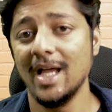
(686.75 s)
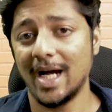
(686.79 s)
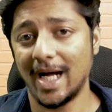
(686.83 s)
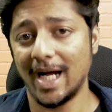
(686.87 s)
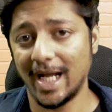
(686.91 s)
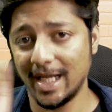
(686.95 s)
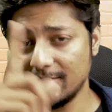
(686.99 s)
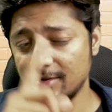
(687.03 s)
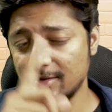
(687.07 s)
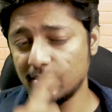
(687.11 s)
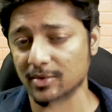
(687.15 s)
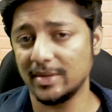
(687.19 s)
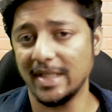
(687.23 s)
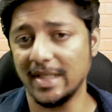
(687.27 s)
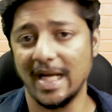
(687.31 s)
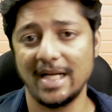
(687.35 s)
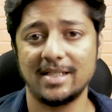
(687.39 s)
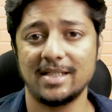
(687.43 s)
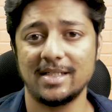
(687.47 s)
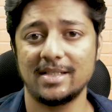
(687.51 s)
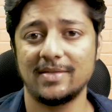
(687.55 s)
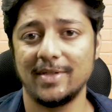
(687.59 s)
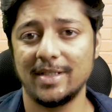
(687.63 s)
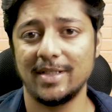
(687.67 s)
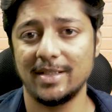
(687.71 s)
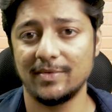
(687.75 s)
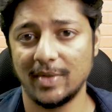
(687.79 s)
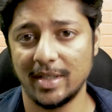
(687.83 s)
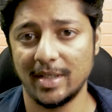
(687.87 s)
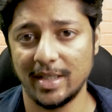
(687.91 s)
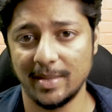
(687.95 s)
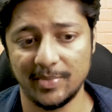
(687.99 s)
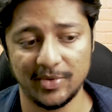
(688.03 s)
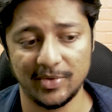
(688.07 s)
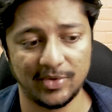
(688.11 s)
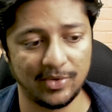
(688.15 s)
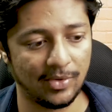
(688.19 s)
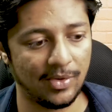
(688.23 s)
I will do that as well in one
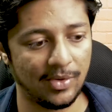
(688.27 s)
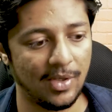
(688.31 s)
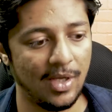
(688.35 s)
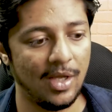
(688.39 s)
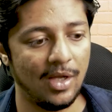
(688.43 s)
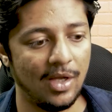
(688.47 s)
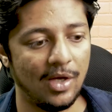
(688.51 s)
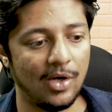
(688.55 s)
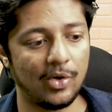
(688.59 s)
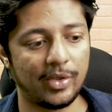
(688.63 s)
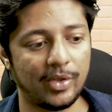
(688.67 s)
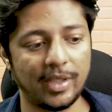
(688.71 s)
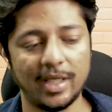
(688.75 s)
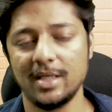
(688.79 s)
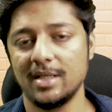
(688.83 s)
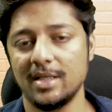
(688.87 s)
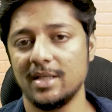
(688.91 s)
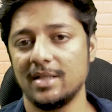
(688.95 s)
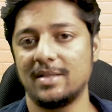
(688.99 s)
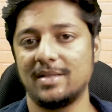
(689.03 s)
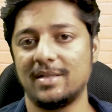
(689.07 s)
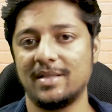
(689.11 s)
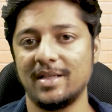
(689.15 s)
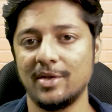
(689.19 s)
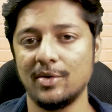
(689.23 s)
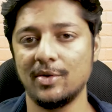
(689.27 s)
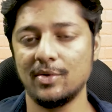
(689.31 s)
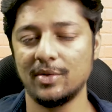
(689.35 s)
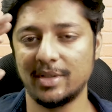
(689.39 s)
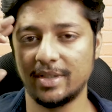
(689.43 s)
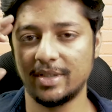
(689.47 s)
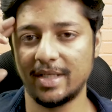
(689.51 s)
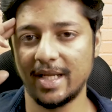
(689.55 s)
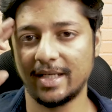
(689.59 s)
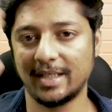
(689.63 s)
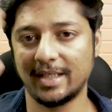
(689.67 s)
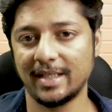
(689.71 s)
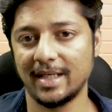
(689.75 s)
episode. Okay, see you,
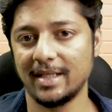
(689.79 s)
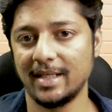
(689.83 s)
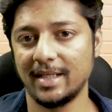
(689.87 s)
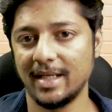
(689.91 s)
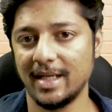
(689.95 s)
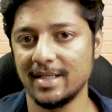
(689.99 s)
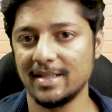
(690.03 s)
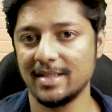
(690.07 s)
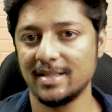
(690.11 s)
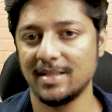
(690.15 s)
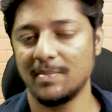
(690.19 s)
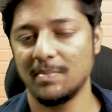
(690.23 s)
take care guys,